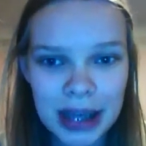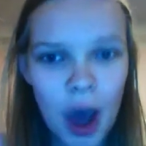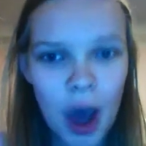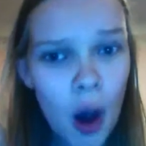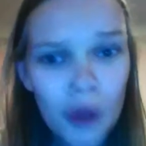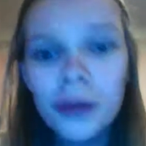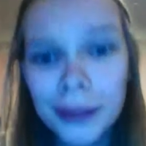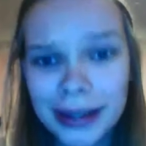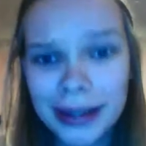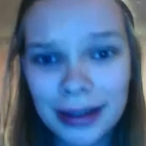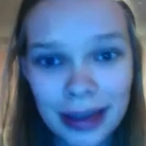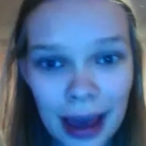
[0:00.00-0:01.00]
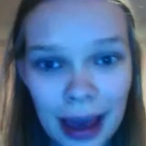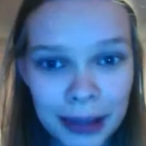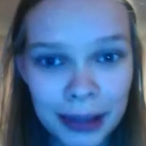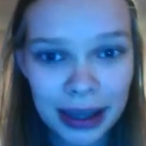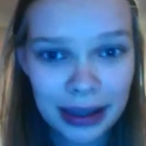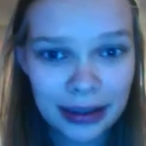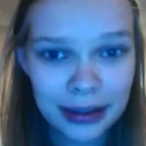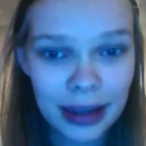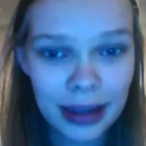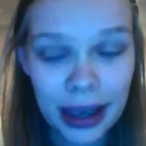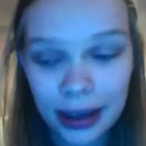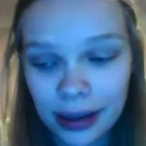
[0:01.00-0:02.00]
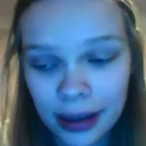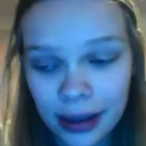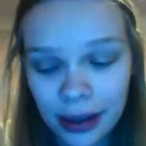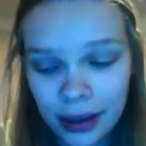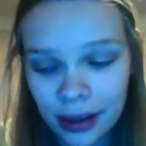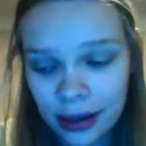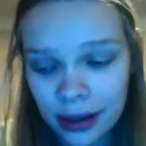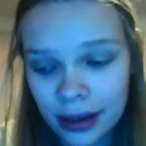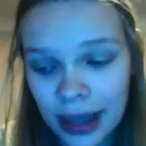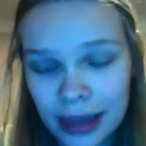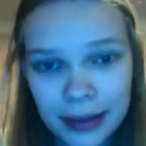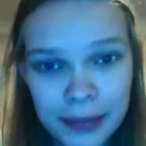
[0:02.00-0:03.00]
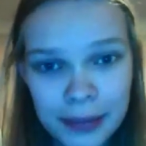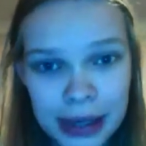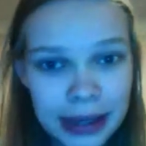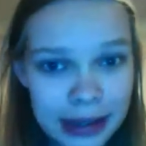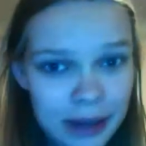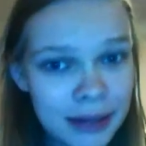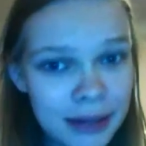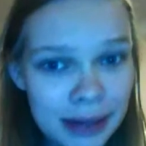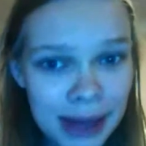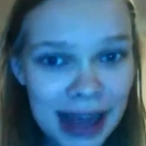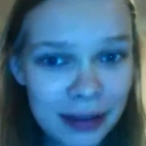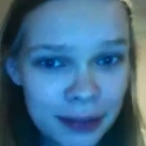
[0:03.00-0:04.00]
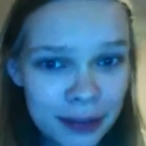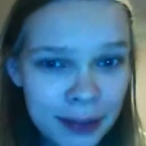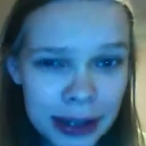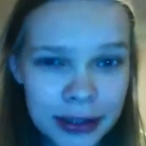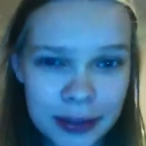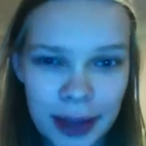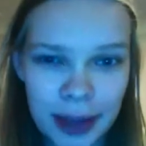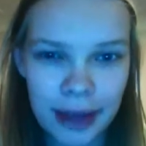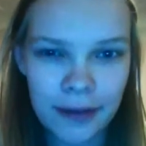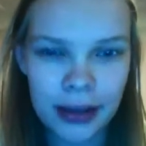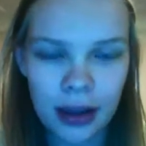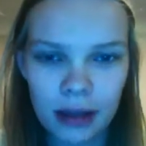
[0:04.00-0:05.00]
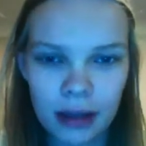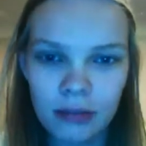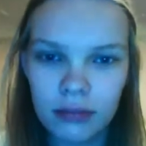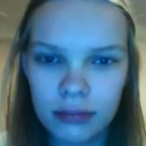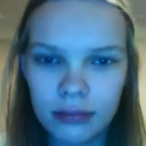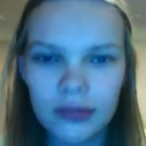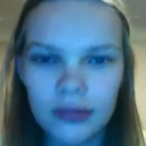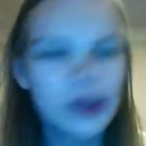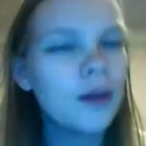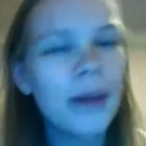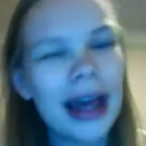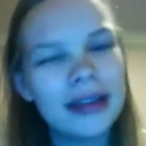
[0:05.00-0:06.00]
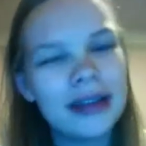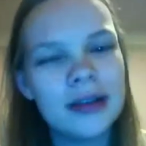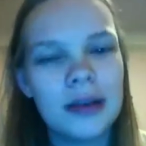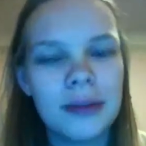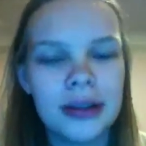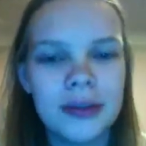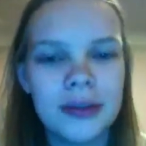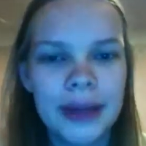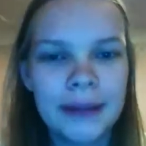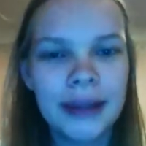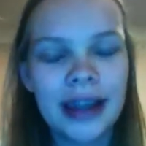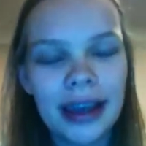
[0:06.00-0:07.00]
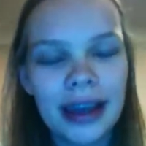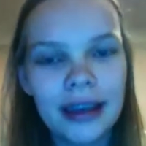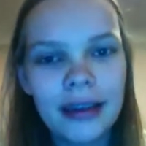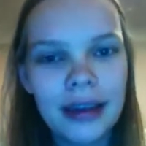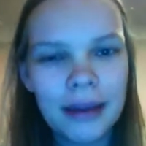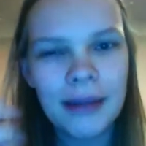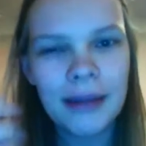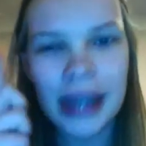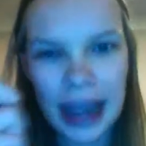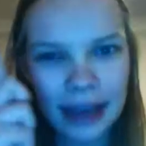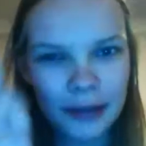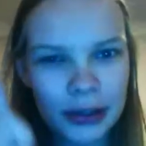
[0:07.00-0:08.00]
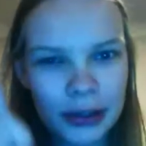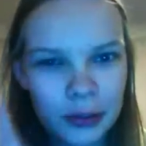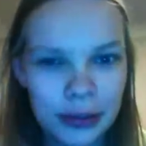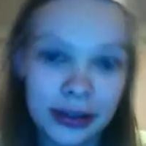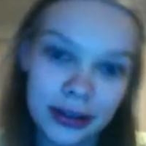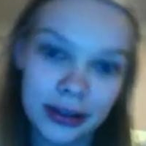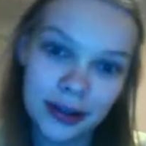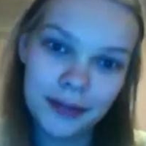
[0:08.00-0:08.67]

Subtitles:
Hold me to that, please. Like, get somebody to come around my house and punch me if I don't. Well, not actually punch me, but, like, give me an angry talking to.